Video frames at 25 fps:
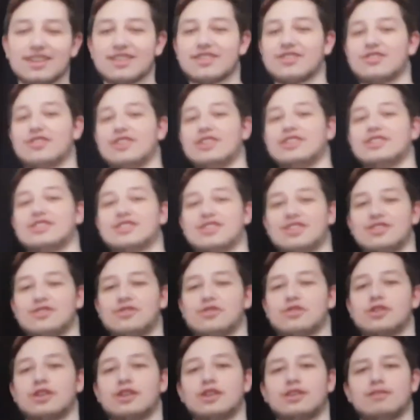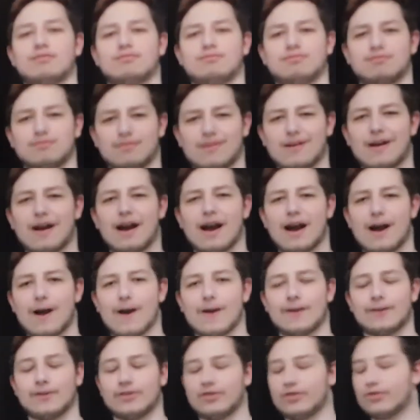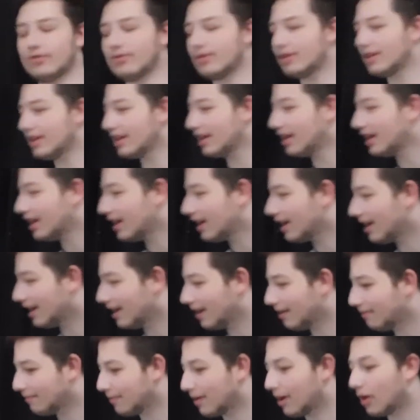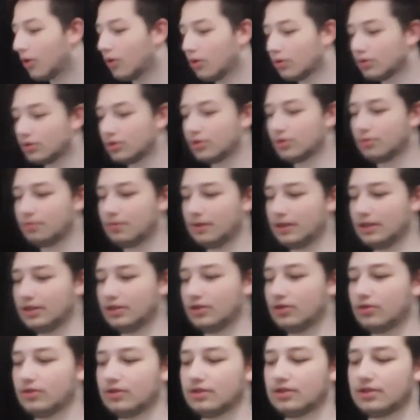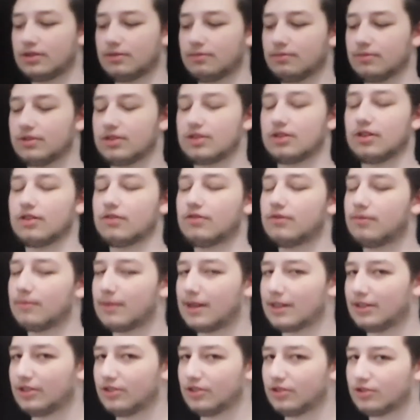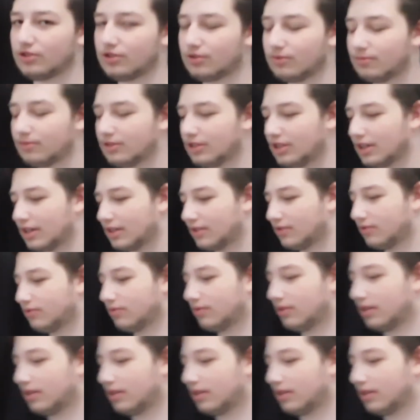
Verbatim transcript: Great slogan. I know. Um, also been doing some stuff on my YouTube channel.